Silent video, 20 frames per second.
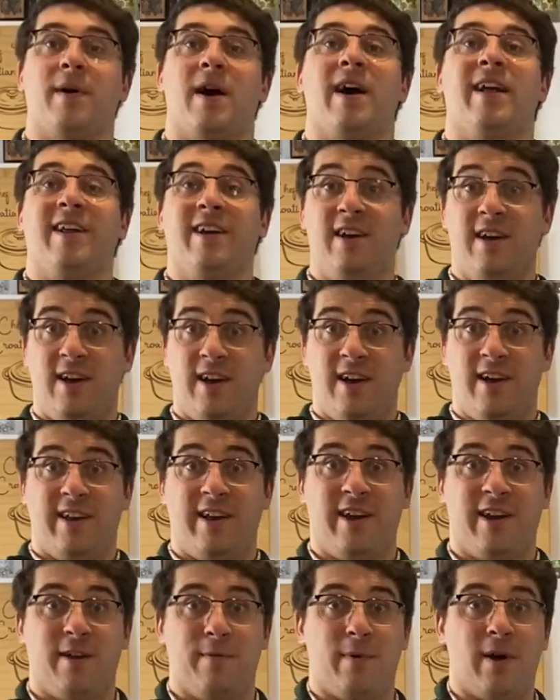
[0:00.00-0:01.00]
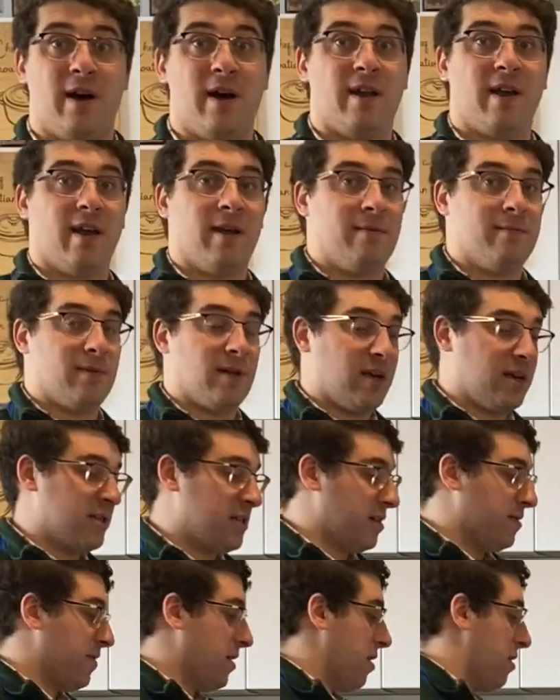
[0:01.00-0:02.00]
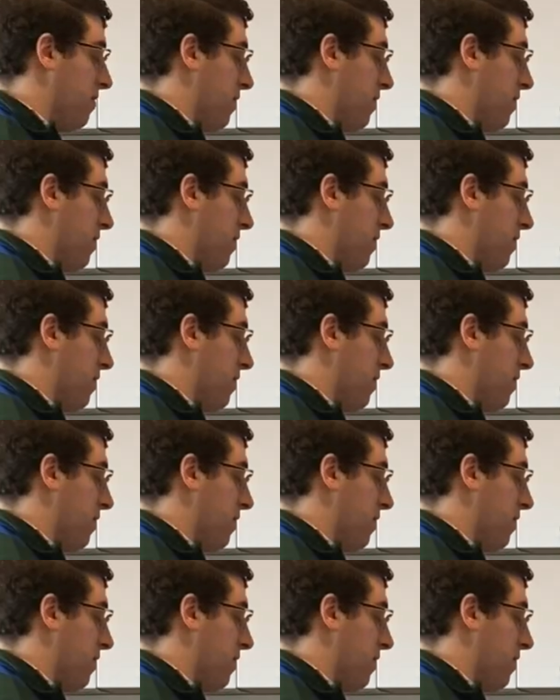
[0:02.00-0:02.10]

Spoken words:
pot. Take our pot and place it right